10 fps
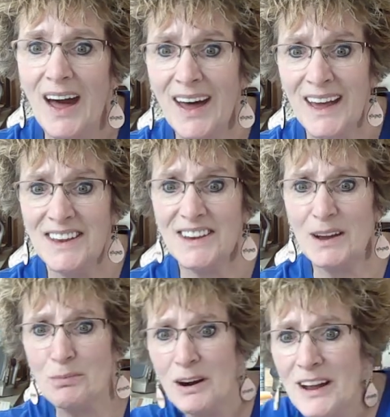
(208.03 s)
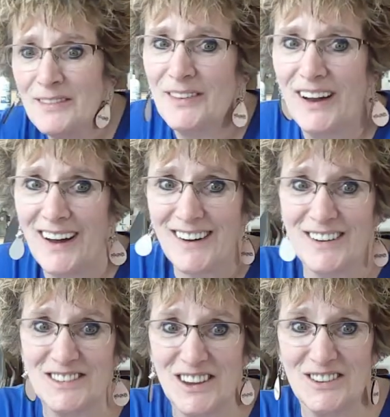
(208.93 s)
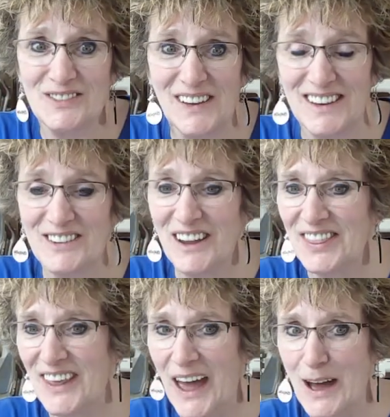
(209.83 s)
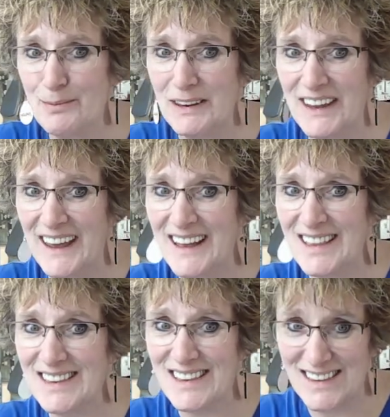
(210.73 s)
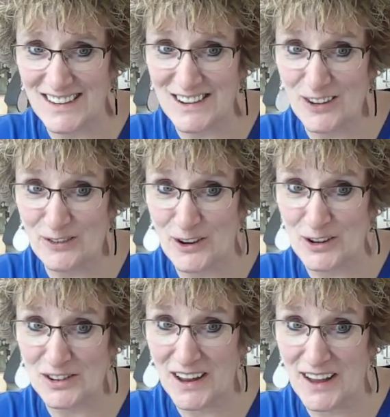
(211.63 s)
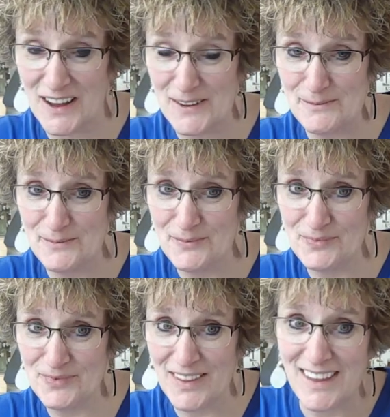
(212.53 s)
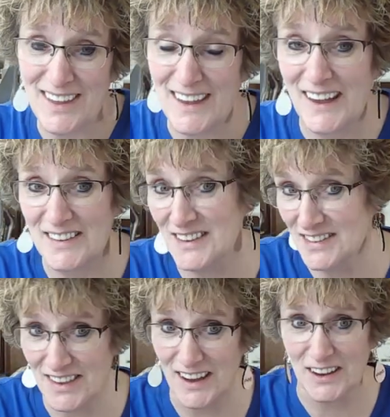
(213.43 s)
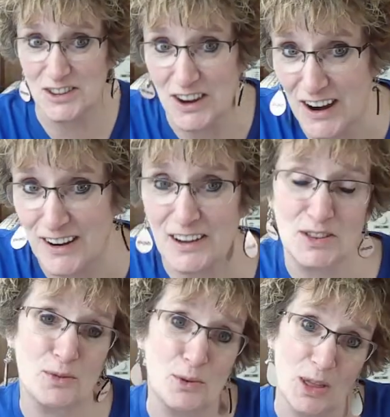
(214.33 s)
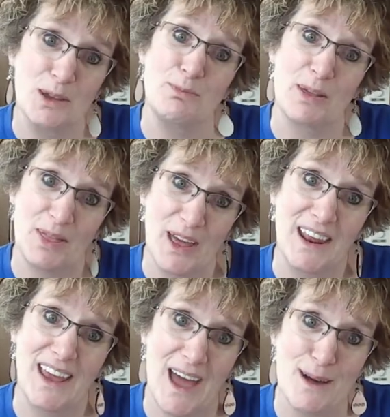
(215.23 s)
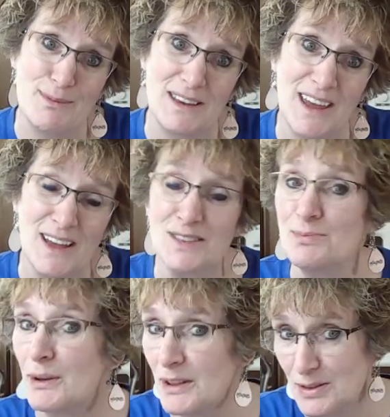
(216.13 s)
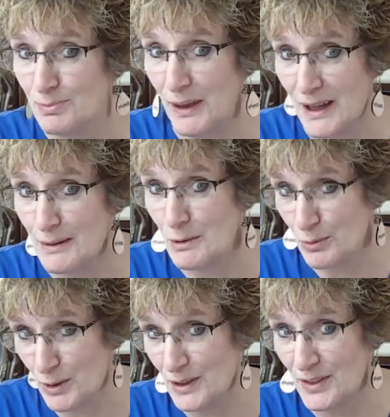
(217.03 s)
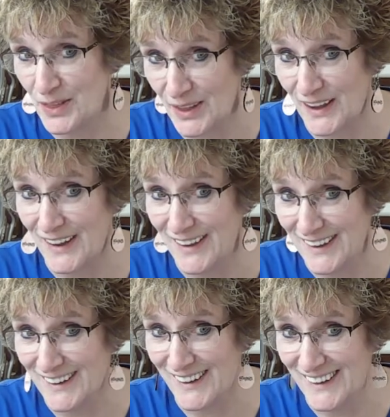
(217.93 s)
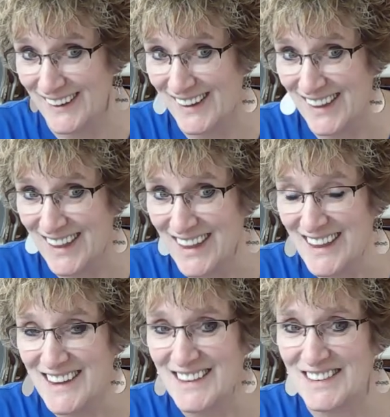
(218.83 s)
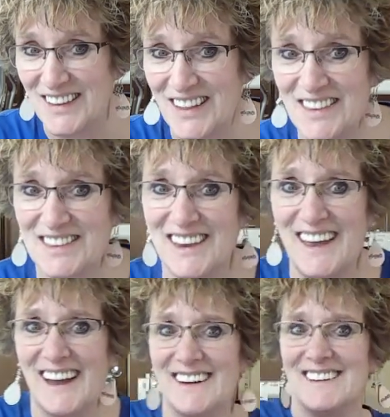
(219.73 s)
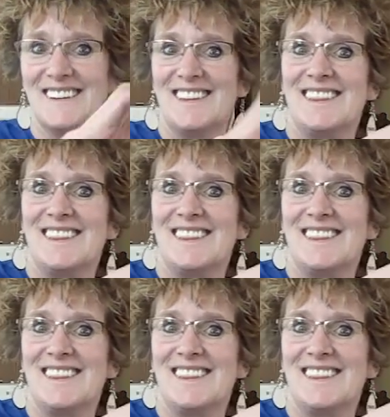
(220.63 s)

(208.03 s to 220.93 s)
Hi, Deborah. Uh-oh, do you mean you get the happy dance? Is this your first time? Because it's like a chair. It's a really pathetic happy dance, but it's become a real thing here. So let's see. I go...